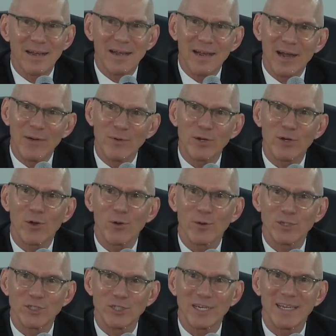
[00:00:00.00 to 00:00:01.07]
How
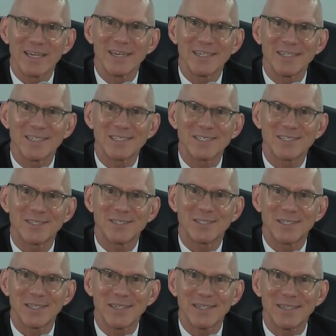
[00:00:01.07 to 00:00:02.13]
encouraging it is to
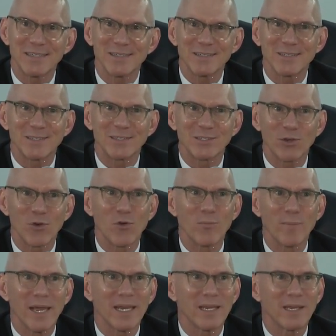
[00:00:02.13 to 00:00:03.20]
see so
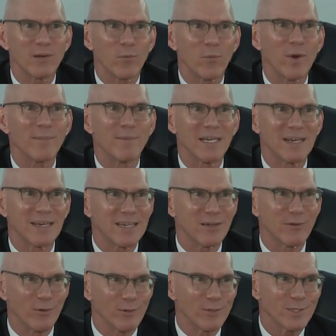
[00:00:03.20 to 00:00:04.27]
many women
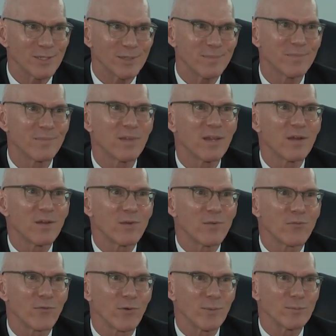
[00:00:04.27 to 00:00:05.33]
leaders
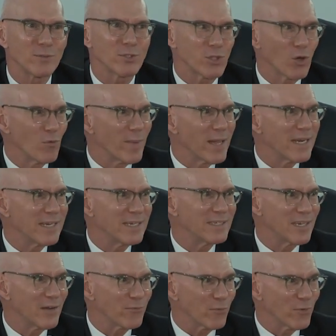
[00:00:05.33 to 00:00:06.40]
from so many
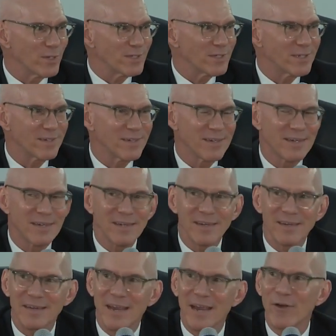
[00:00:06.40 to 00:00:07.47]
different
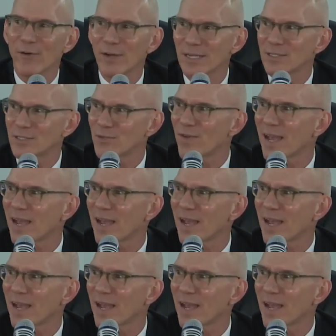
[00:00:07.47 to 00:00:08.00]
areas of